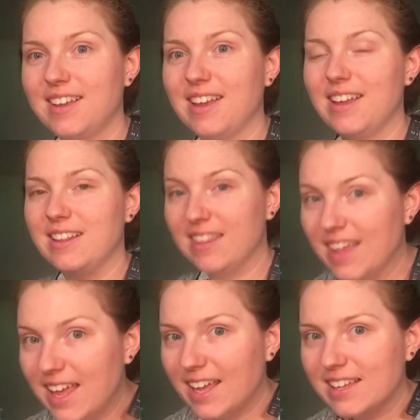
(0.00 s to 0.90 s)
in
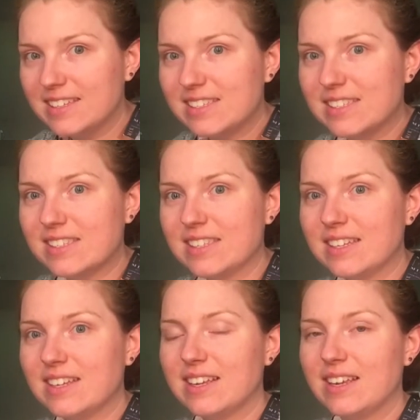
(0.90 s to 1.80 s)
this,
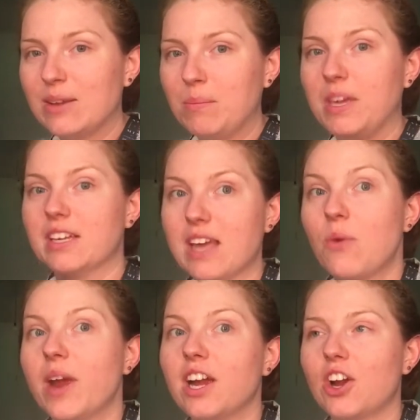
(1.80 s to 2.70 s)
because I
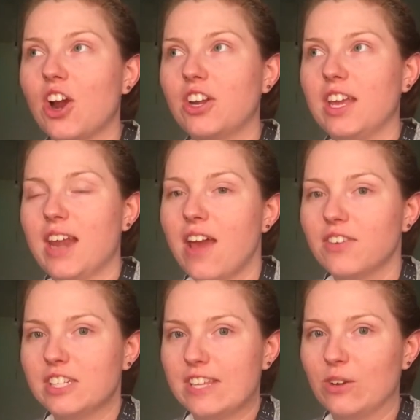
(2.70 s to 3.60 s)
wear a cardigan
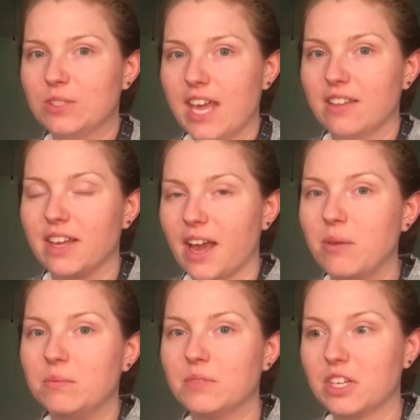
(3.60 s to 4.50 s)
every single day. Like
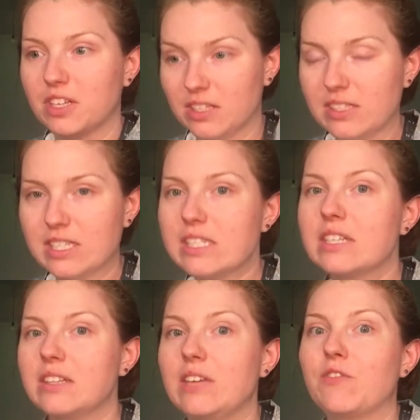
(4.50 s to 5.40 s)
I'm
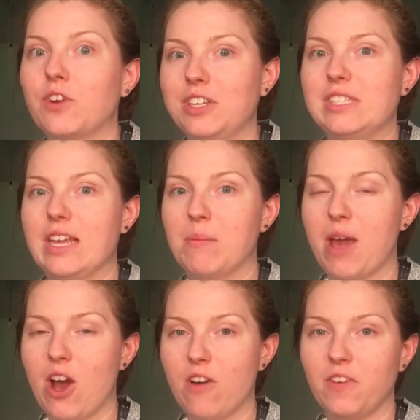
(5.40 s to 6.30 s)
consistently freezing in
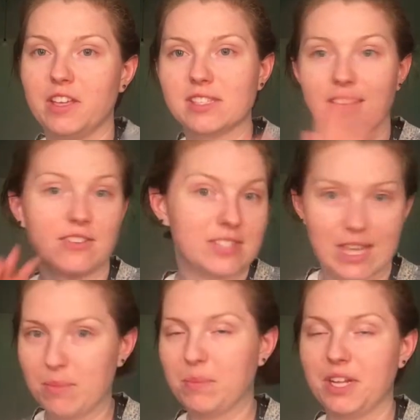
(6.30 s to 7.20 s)
my office, like I've
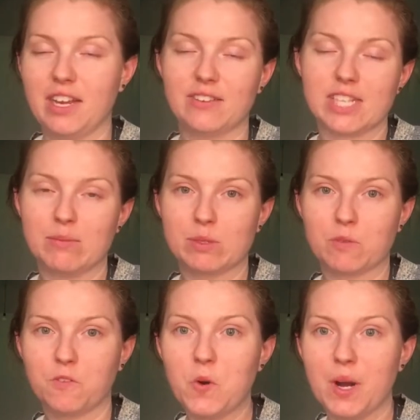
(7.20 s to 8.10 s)
said plenty of times
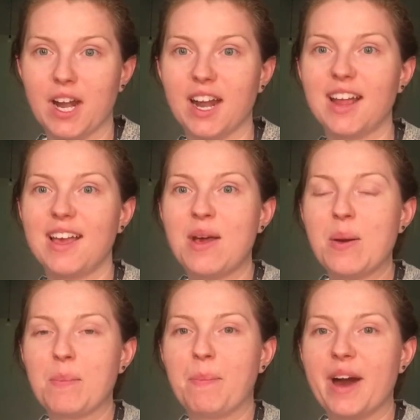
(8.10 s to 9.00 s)
before,
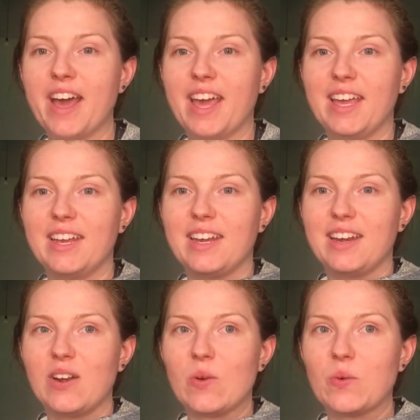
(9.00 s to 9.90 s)
but
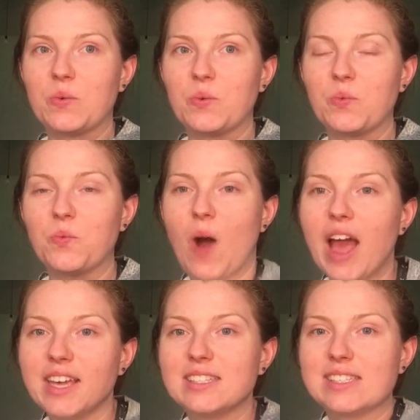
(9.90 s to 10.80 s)

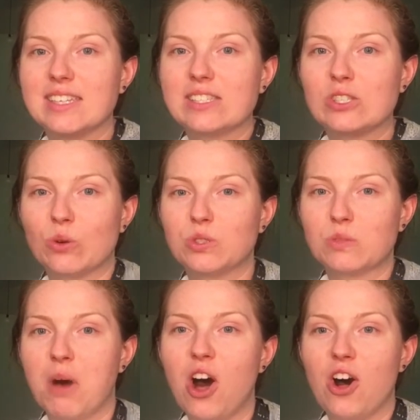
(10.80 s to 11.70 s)
why is this so
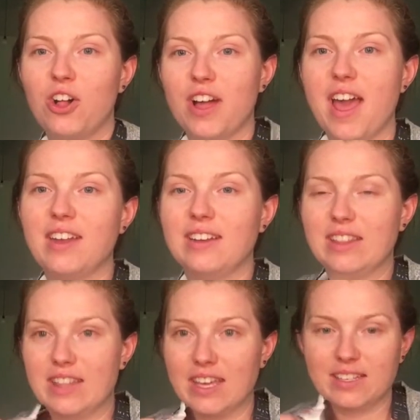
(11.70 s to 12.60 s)
small?
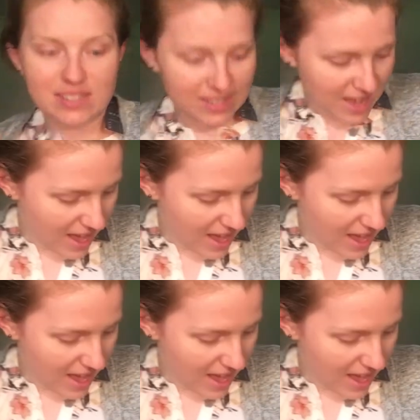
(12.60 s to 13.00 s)
And this